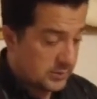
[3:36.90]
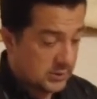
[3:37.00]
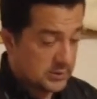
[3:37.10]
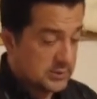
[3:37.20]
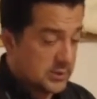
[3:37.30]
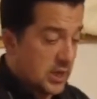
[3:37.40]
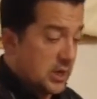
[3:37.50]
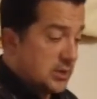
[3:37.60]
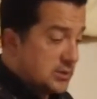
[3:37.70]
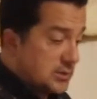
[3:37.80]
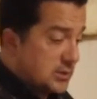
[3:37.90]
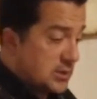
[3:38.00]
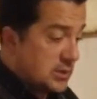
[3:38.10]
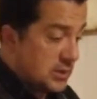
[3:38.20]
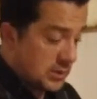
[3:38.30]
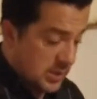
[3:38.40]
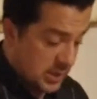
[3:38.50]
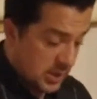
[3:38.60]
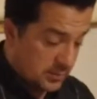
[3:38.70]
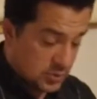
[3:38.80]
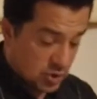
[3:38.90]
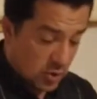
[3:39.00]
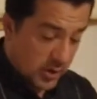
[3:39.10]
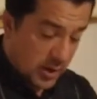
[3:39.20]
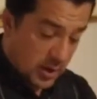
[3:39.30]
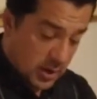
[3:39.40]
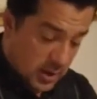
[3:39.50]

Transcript: this size that I am drawing